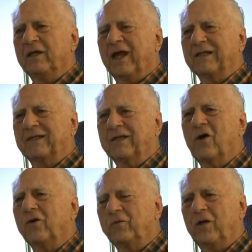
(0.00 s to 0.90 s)
actually
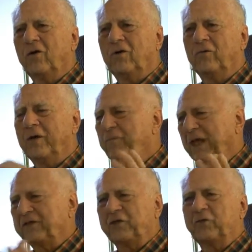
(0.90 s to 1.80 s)
called hallway,
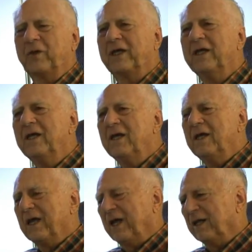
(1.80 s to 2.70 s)
passageway,
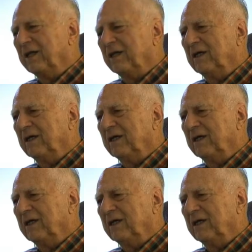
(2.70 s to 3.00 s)
and